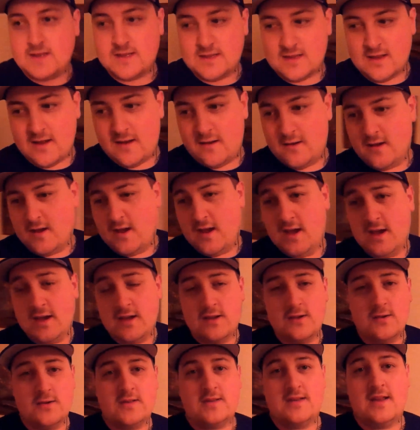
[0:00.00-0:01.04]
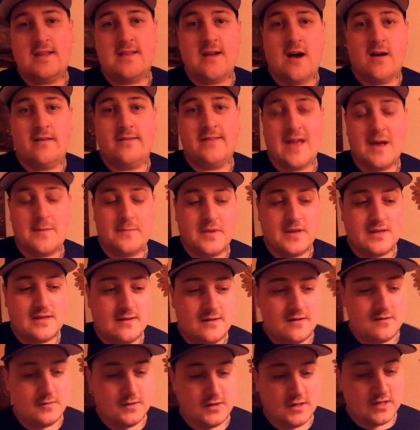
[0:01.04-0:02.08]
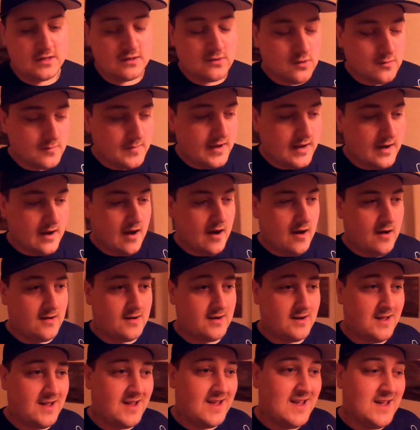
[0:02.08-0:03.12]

So, you'll see that on the episode, which is coming on